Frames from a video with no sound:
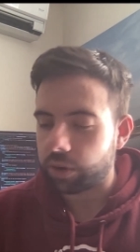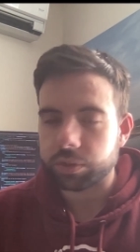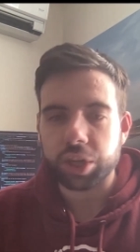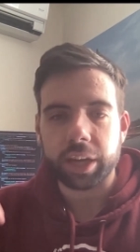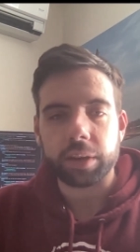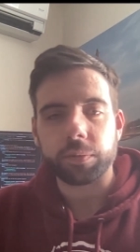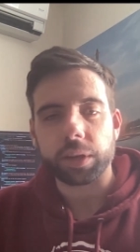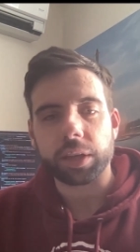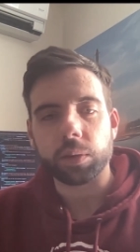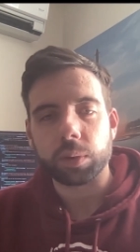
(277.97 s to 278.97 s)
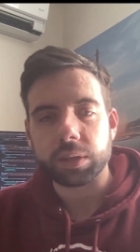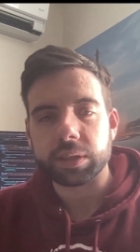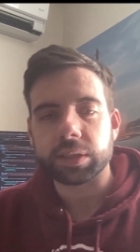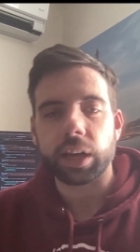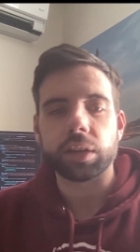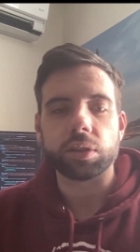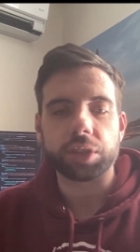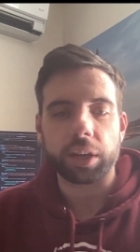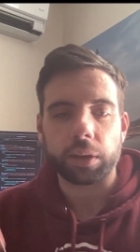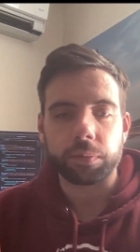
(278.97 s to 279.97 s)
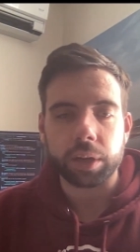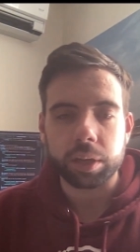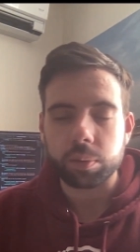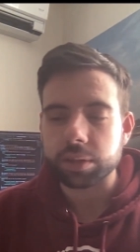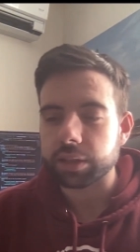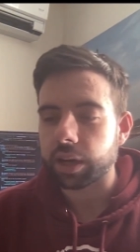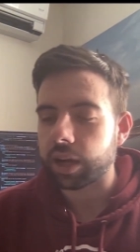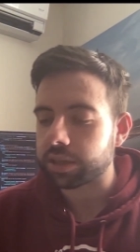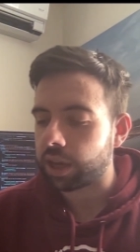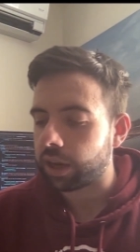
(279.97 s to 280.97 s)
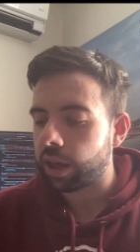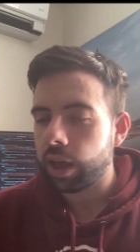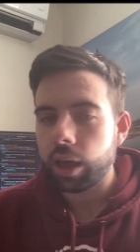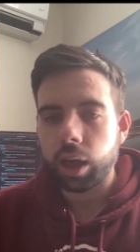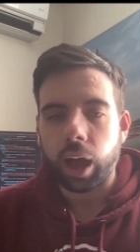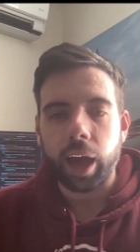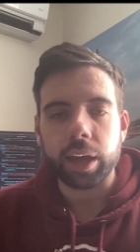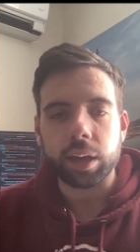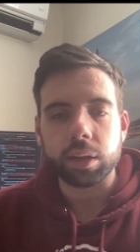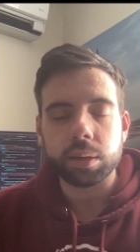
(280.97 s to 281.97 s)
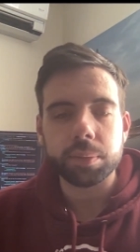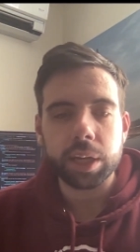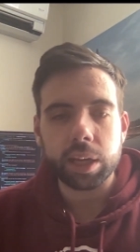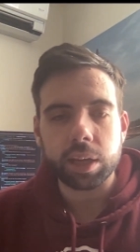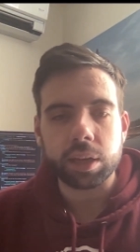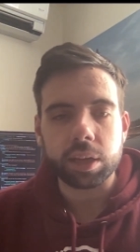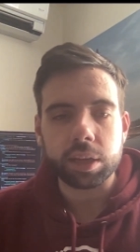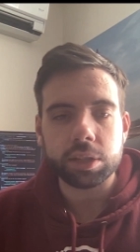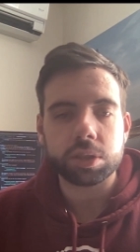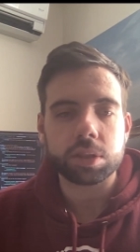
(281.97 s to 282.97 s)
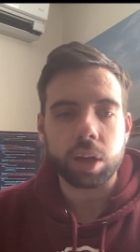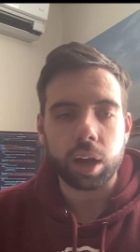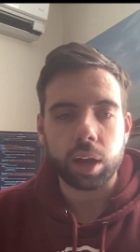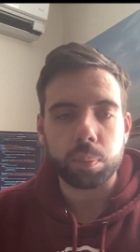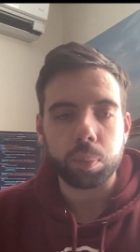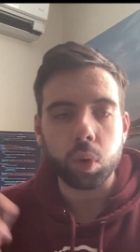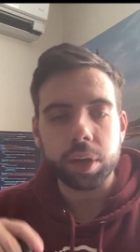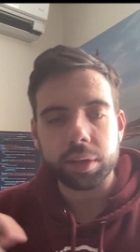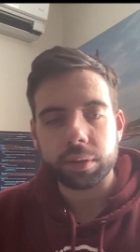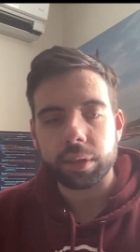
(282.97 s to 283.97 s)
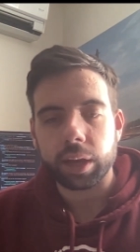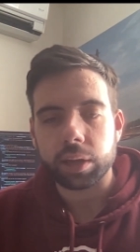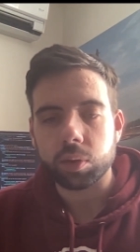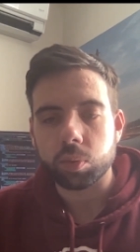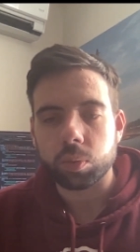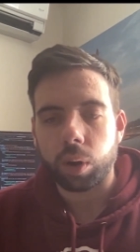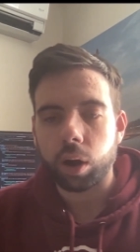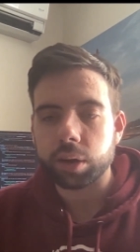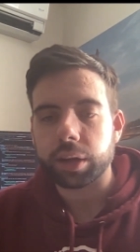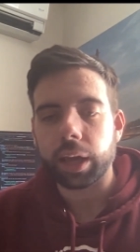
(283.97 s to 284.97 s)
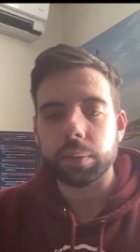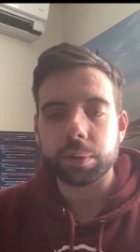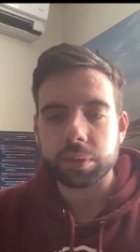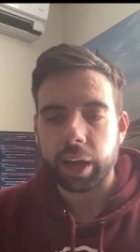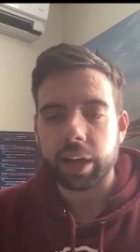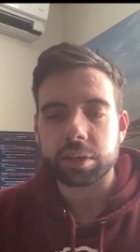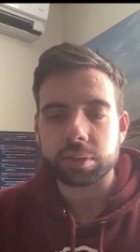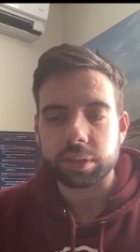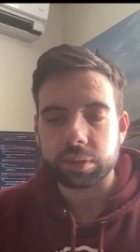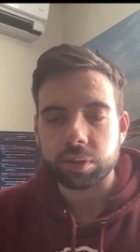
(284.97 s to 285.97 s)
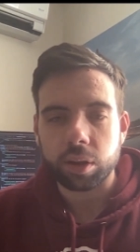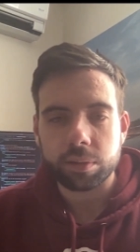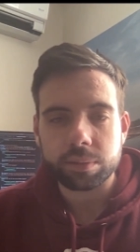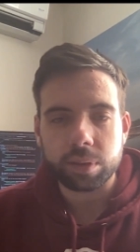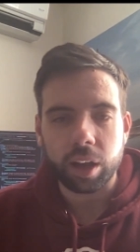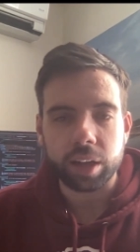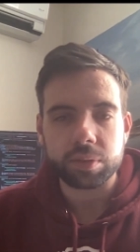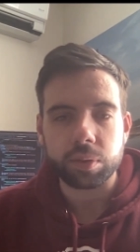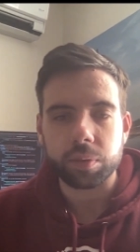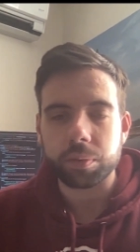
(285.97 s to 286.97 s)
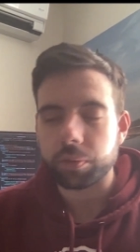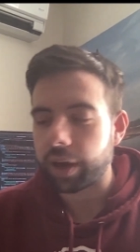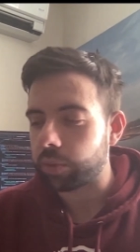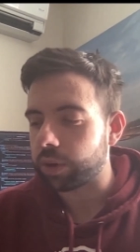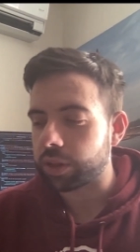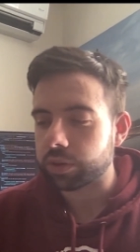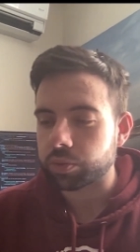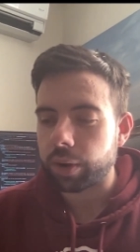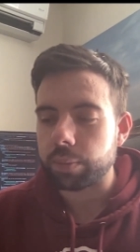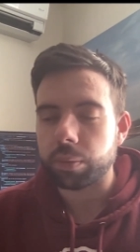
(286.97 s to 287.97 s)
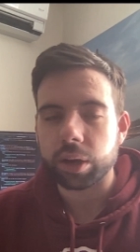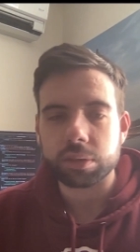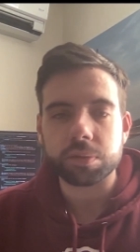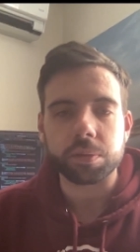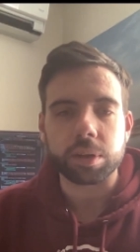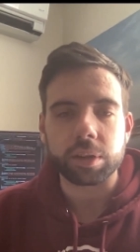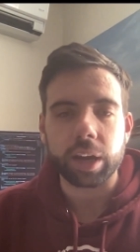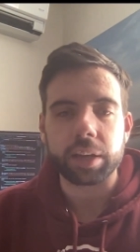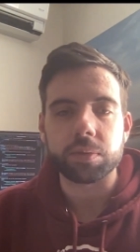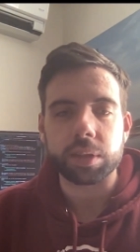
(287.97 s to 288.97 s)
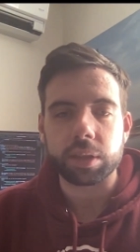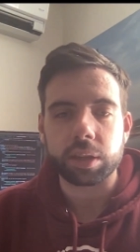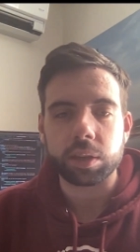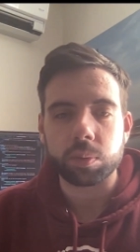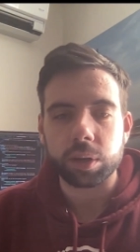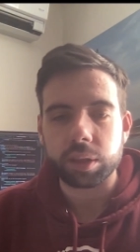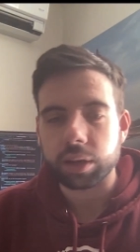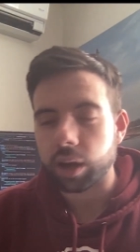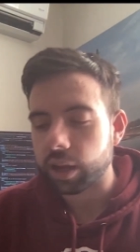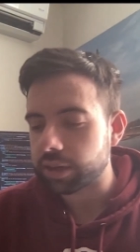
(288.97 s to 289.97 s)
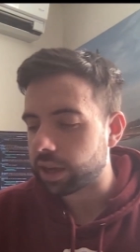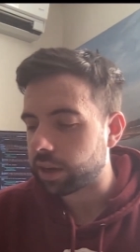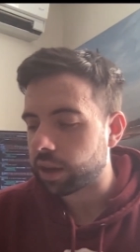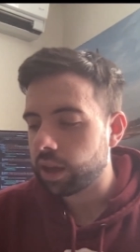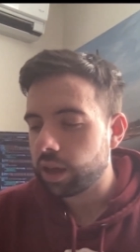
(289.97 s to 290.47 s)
checking for keywords in title, checking for keywords in content. I eliminated each point that you aren't able to actually solve. So if you've had one of those red marks for not using the keyword in the content,